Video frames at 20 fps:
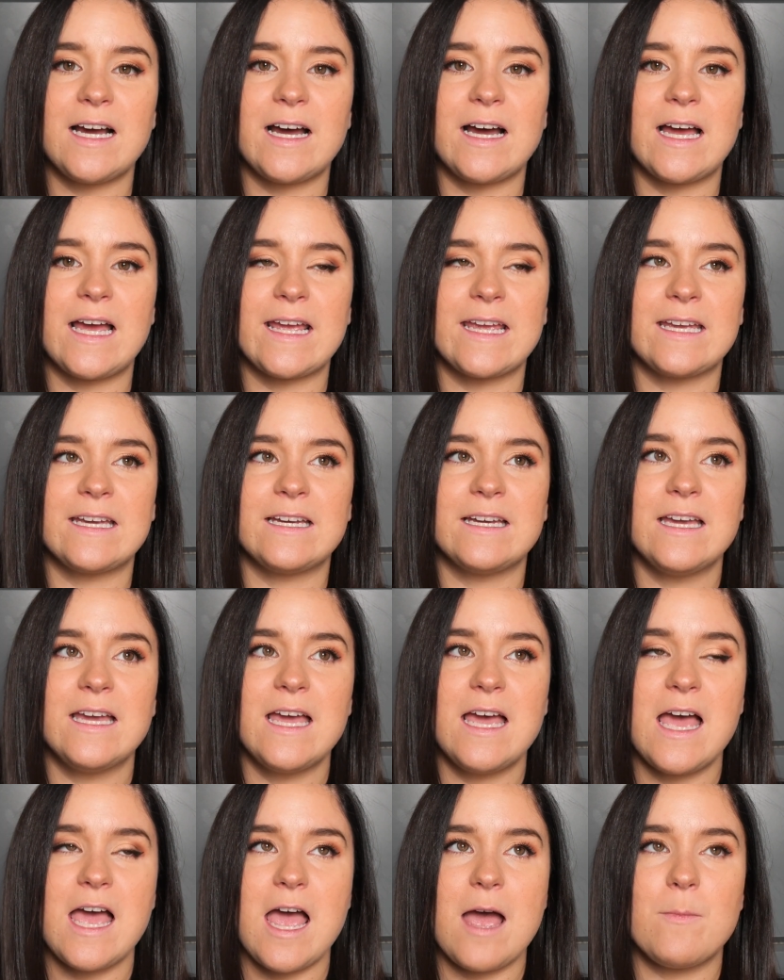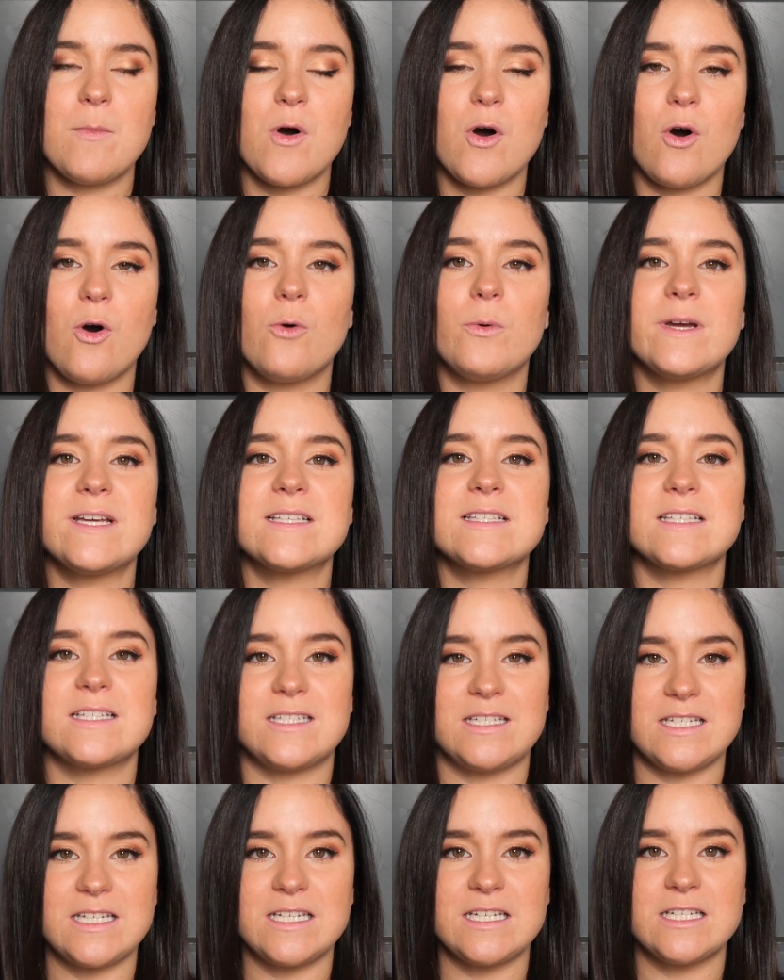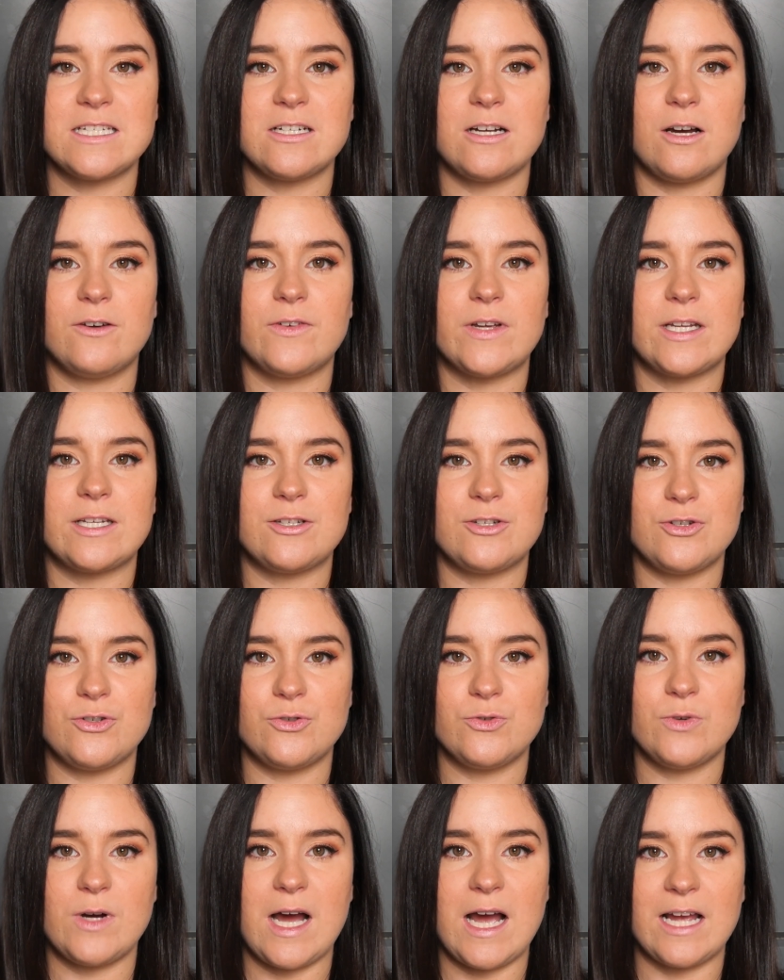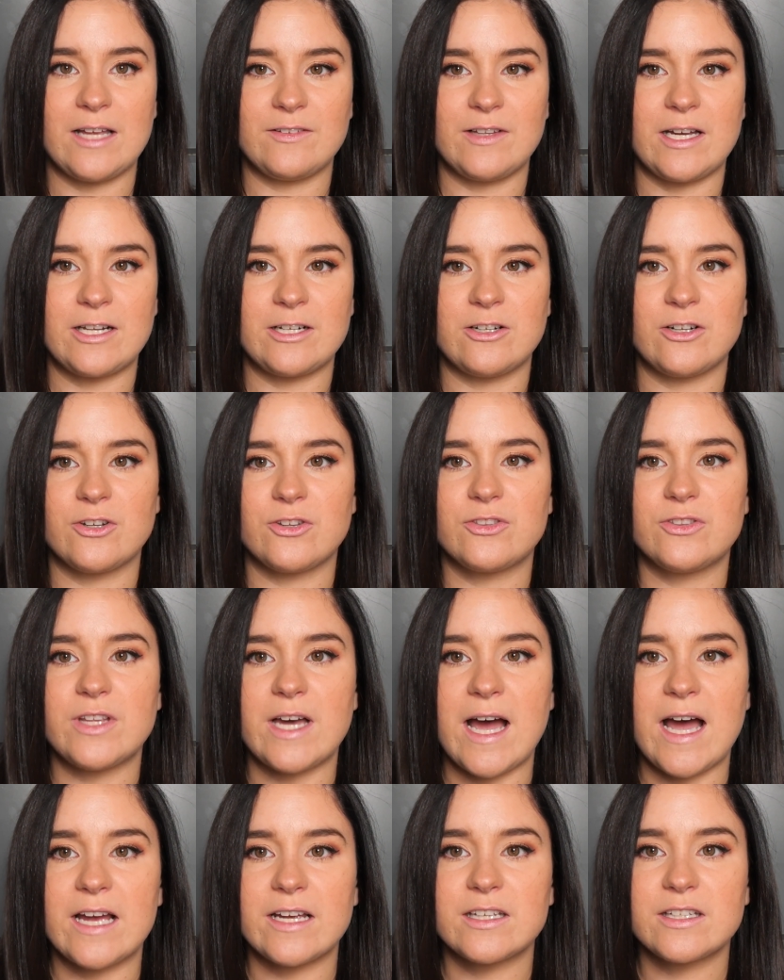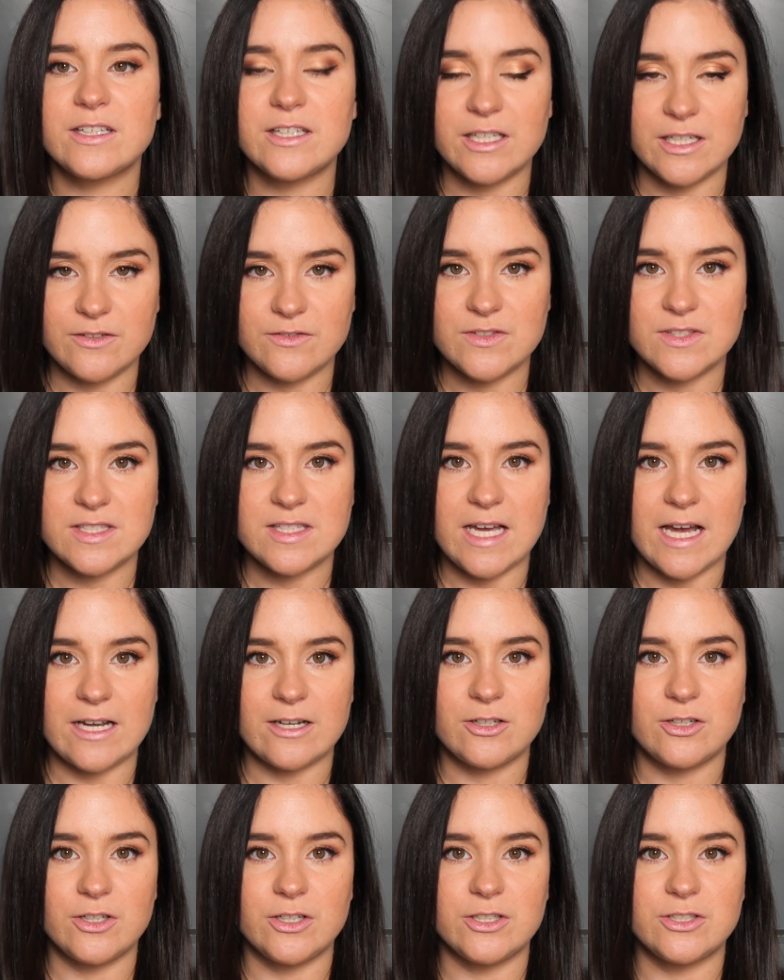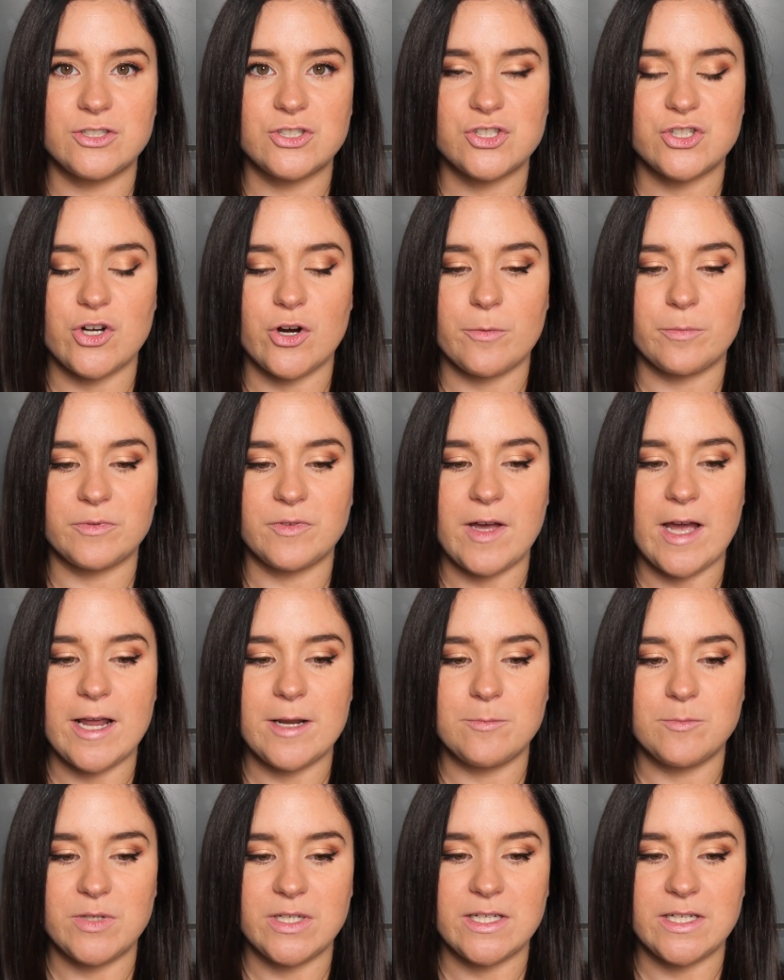I am always in need of a new eyeliner that gives that good sharp line,